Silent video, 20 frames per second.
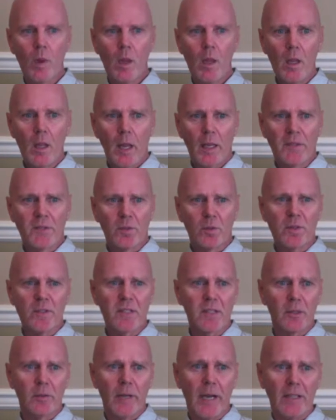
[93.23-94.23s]
It's
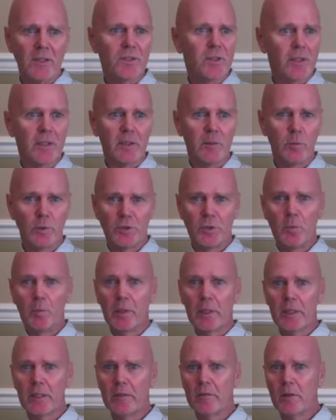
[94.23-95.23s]
also actually, would you
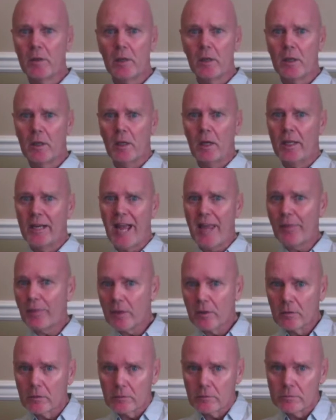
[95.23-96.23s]
believe, an
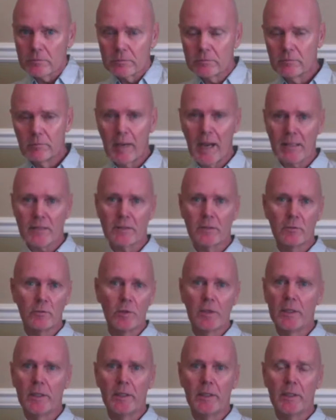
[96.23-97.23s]
ethical matter,
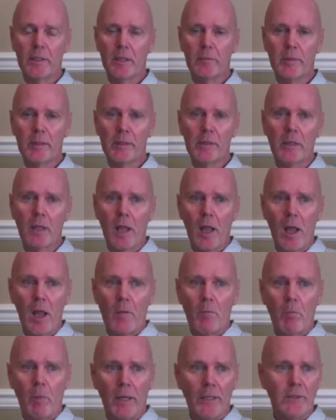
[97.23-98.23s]
really. I mean,
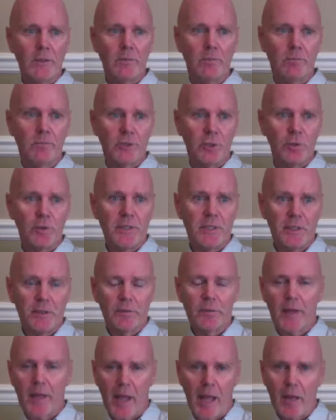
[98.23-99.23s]
my duty of
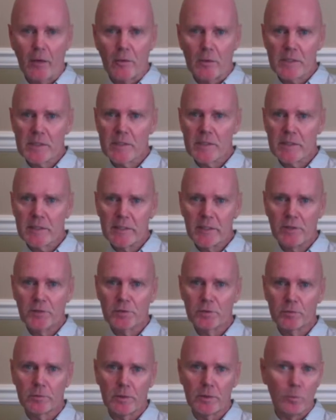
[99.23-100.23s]
care is to teach
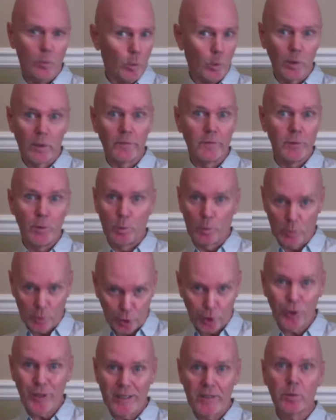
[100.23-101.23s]
all of you, or
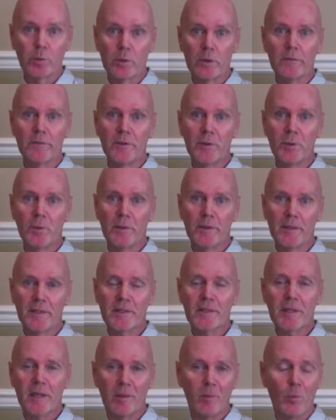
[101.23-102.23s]
treat all of you in the
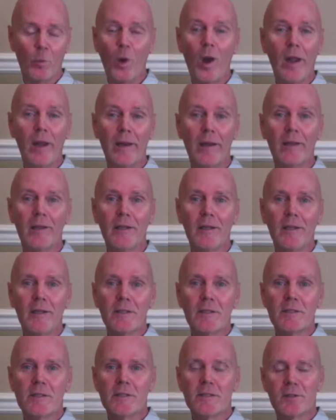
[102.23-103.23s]
same way.
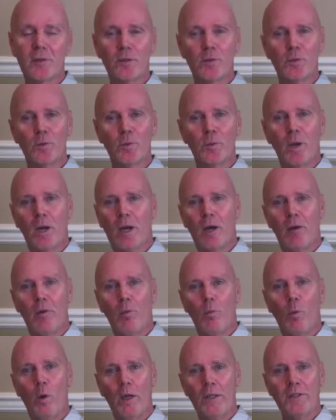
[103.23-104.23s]
So
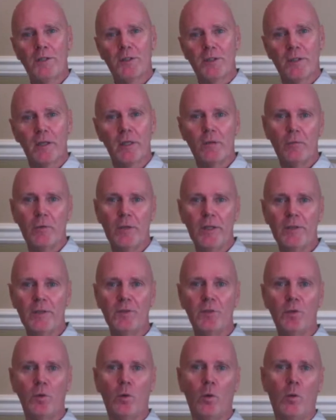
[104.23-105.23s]
why should I read
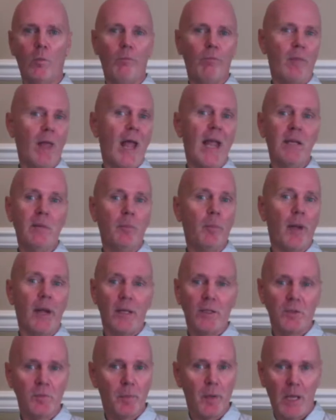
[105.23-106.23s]
your
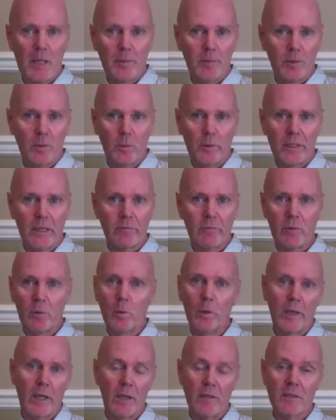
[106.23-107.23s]
8-page paper when
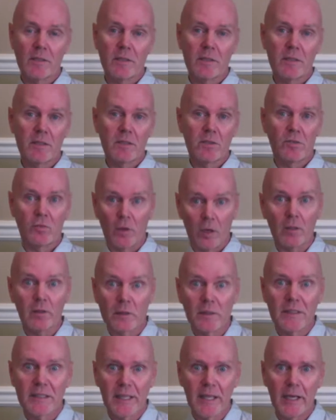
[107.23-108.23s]
everyone else has struggled
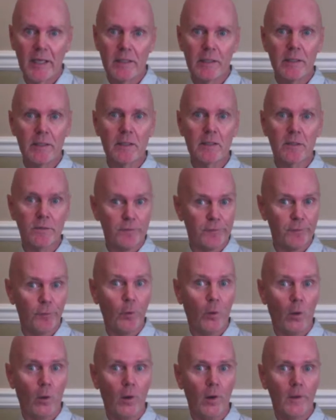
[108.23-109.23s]
to get it into
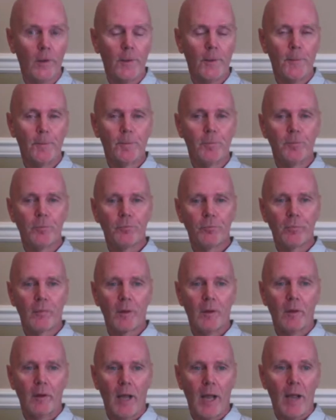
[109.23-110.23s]
4?
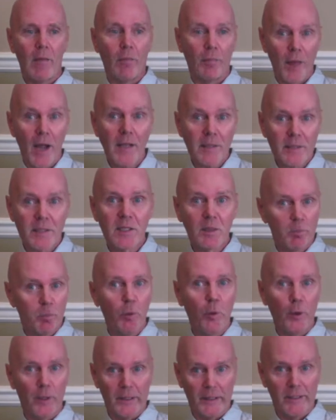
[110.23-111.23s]
And that's the
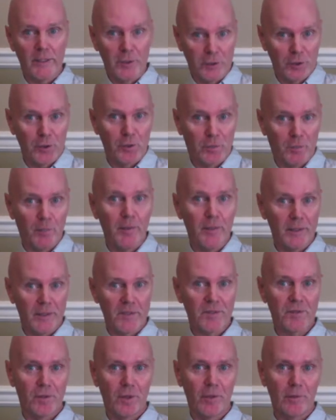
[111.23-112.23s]
point. It should be a
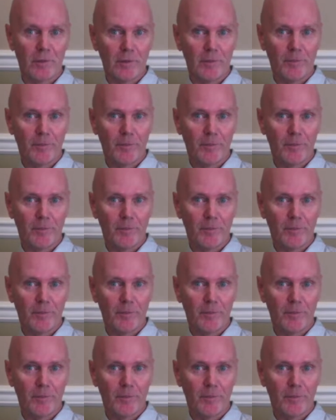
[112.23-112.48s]
struggle.